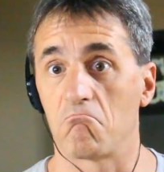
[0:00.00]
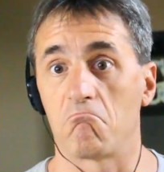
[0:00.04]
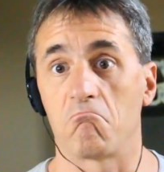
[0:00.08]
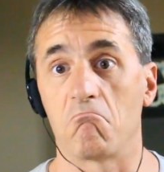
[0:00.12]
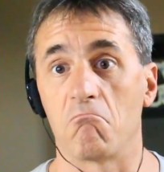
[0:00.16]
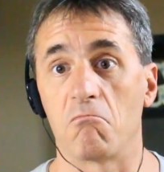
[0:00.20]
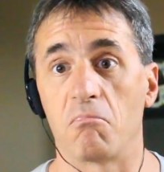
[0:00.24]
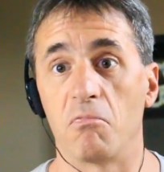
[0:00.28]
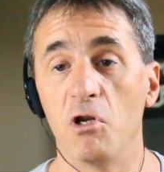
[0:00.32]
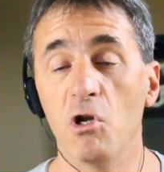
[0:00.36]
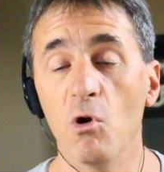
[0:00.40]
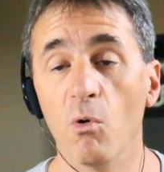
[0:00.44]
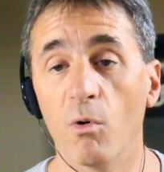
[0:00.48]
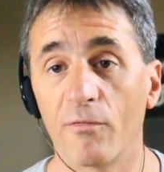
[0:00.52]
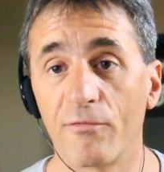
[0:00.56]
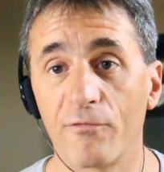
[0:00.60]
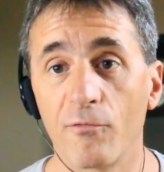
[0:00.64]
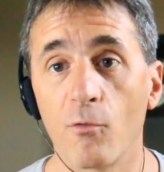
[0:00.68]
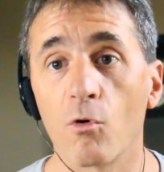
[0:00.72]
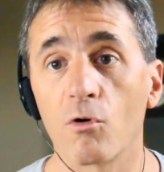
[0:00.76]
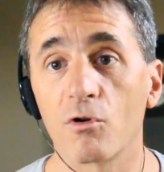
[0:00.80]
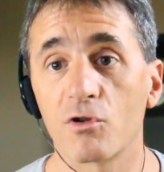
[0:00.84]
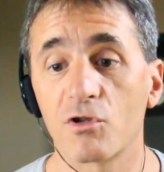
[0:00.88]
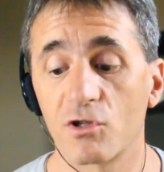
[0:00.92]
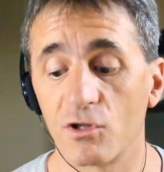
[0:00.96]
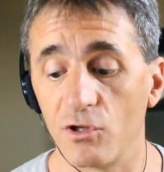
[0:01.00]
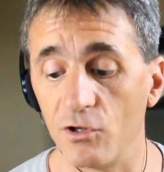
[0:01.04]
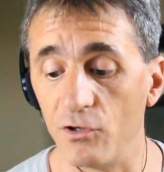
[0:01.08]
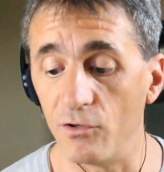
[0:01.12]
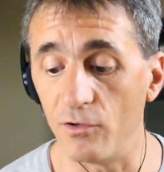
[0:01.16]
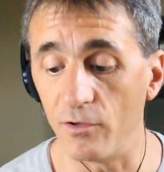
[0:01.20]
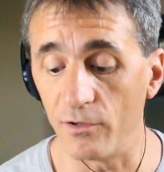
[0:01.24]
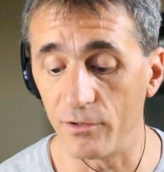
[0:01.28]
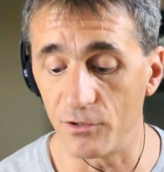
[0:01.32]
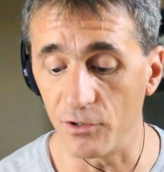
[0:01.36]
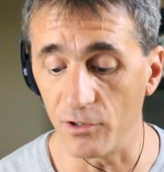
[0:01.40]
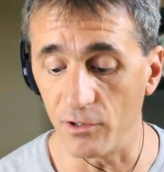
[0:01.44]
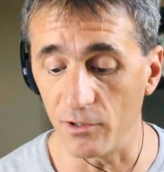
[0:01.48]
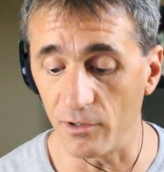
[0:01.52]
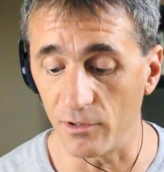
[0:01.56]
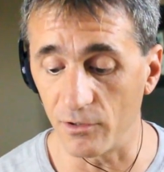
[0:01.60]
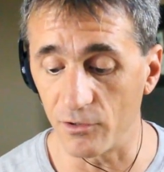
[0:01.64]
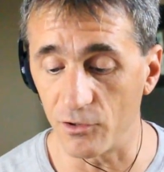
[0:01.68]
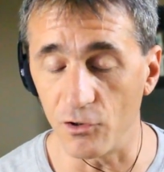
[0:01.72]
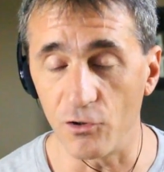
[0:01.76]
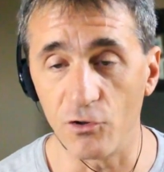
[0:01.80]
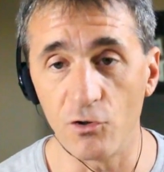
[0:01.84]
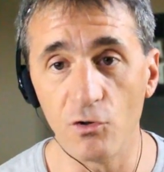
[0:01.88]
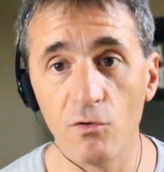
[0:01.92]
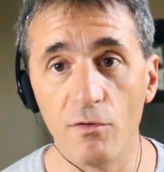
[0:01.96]
you were forced to
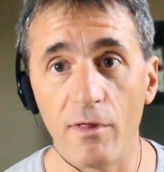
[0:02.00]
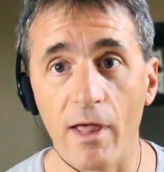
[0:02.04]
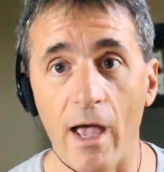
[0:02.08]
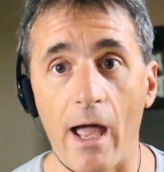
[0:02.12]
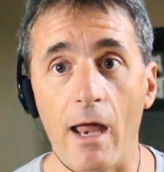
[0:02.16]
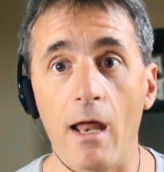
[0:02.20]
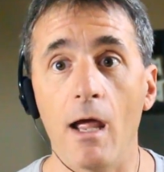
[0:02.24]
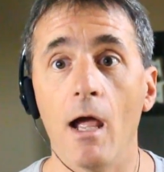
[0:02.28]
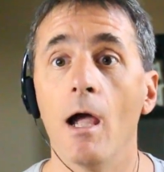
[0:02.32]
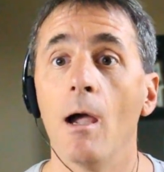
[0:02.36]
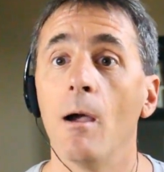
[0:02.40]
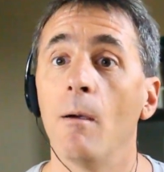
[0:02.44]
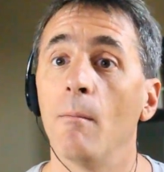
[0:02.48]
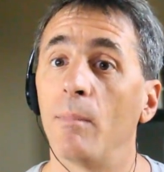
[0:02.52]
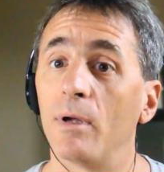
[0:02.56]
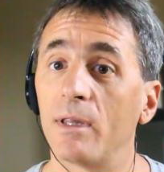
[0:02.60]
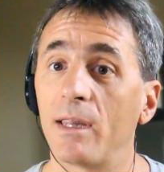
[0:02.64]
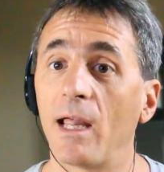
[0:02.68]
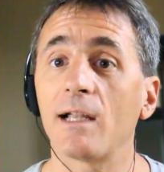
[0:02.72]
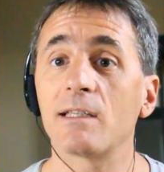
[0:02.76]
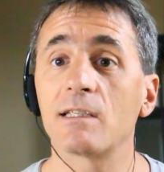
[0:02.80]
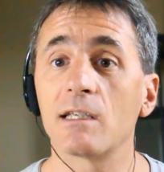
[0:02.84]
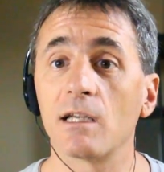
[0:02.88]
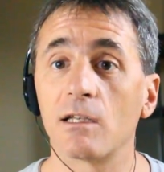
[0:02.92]
do that. But that's a